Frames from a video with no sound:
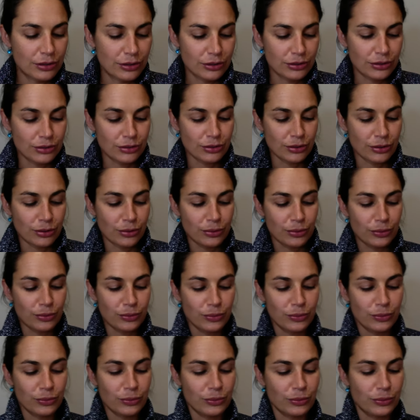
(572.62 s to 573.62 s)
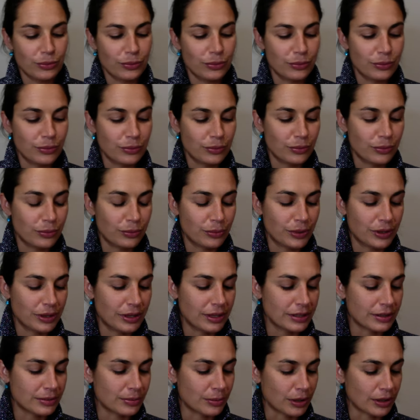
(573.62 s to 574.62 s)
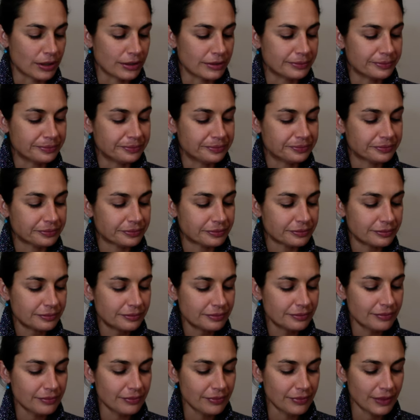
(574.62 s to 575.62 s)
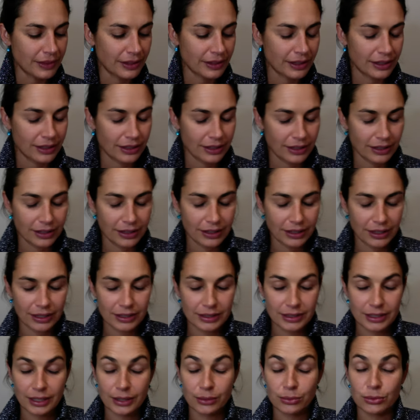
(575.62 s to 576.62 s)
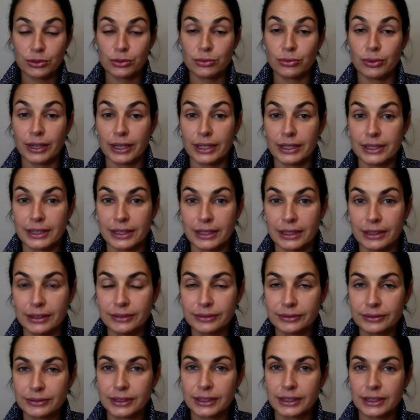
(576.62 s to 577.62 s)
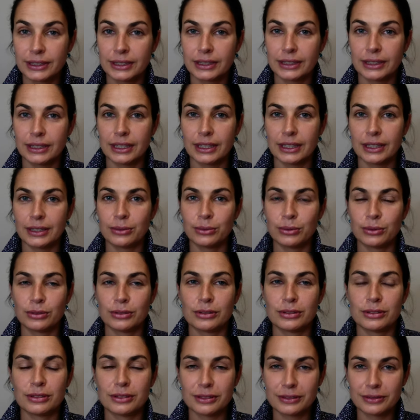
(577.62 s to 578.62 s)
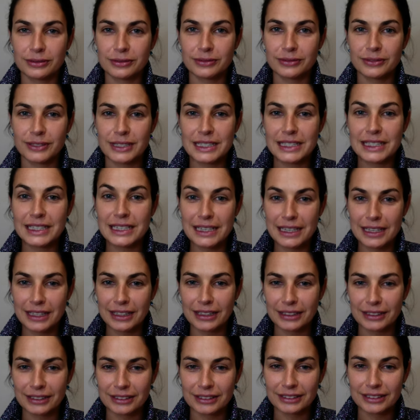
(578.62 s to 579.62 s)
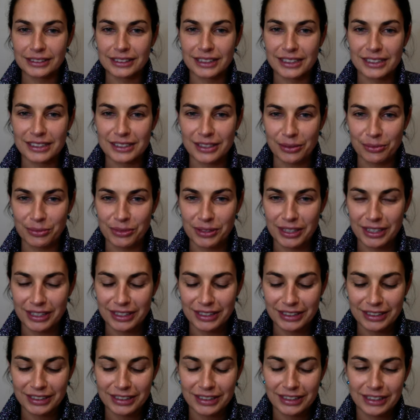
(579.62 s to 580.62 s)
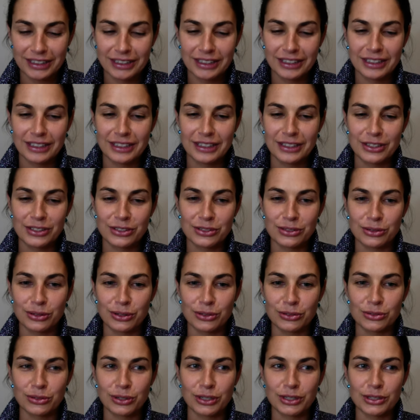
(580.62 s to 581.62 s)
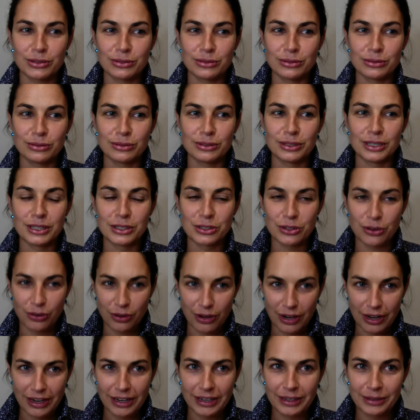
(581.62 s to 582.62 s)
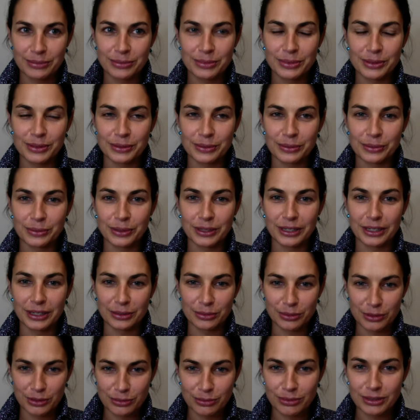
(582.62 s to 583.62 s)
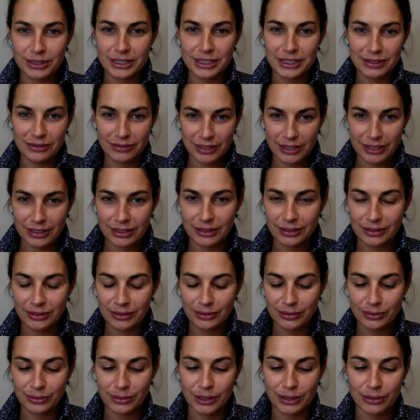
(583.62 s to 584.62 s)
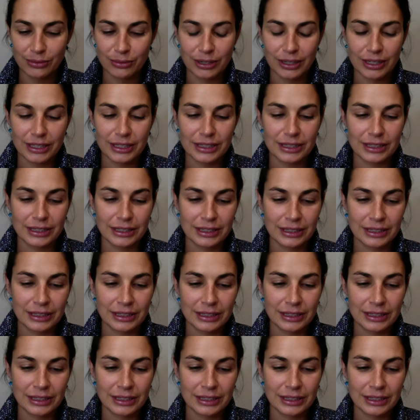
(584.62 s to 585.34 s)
So, with this one, as I was writing, I was seeing something. So I'll try to describe what I was receiving while writing.